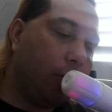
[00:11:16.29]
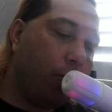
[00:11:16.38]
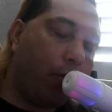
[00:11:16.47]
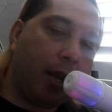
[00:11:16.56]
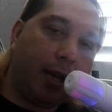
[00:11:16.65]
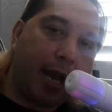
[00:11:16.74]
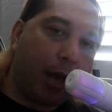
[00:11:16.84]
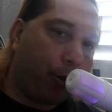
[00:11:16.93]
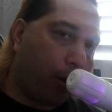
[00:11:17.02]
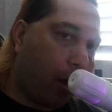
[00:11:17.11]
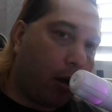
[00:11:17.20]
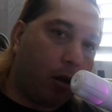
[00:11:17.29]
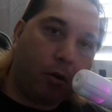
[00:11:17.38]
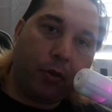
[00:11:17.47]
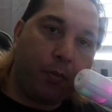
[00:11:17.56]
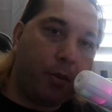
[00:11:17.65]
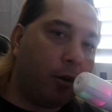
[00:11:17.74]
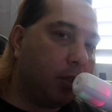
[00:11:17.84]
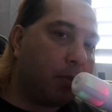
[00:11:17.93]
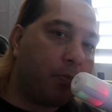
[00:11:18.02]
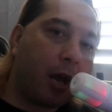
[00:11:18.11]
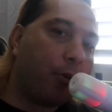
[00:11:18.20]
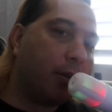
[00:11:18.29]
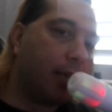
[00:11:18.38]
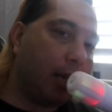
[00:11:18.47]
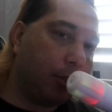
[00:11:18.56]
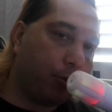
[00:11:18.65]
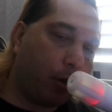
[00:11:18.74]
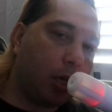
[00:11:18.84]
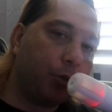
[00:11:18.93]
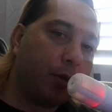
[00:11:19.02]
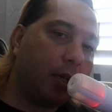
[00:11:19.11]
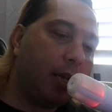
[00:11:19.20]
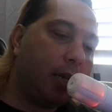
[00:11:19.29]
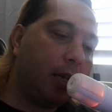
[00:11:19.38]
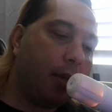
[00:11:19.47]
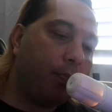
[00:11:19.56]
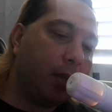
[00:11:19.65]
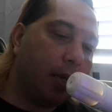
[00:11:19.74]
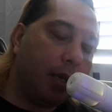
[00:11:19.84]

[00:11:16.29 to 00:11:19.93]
You can gather all the millions of migrants that enter our country illegally